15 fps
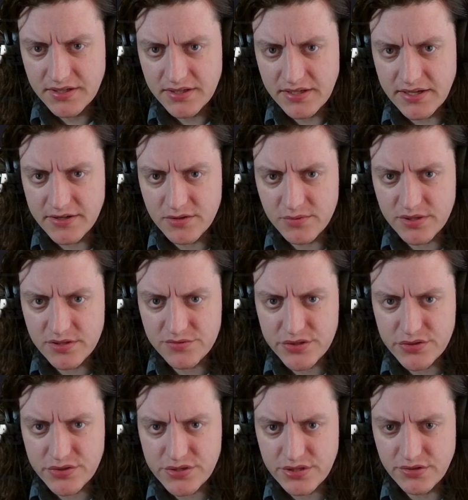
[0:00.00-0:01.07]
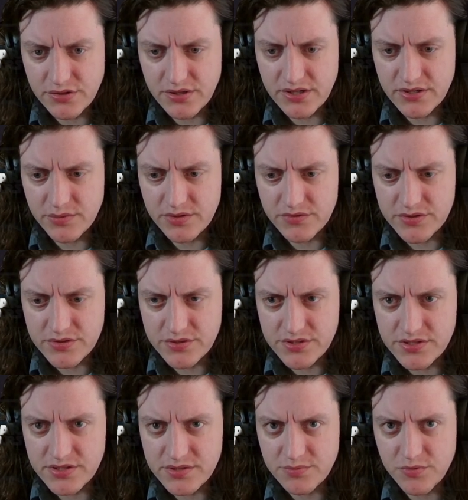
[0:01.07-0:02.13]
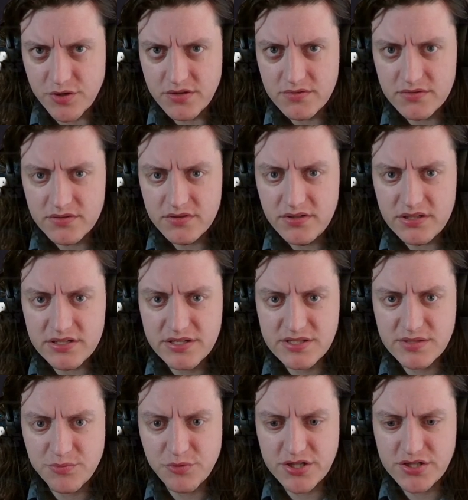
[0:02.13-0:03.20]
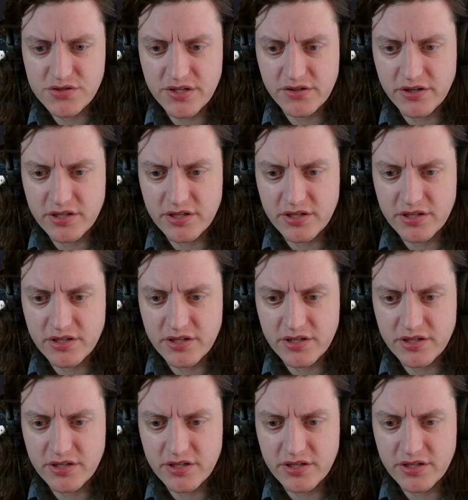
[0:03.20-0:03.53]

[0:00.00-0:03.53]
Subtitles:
Yeah, I don't want to resource a unit. I don't want to resource a surprise strike.